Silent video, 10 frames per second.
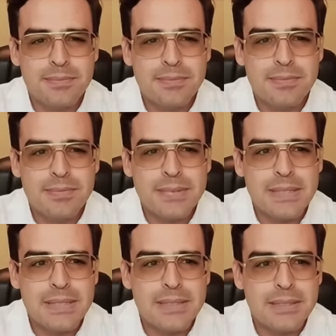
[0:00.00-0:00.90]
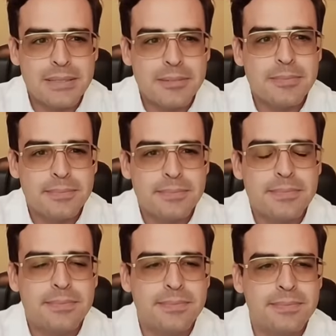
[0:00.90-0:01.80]

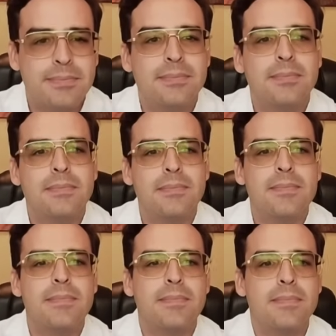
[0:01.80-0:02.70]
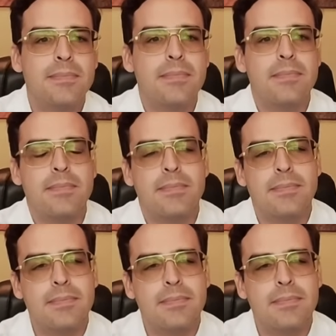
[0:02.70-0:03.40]
The person shown says nothing.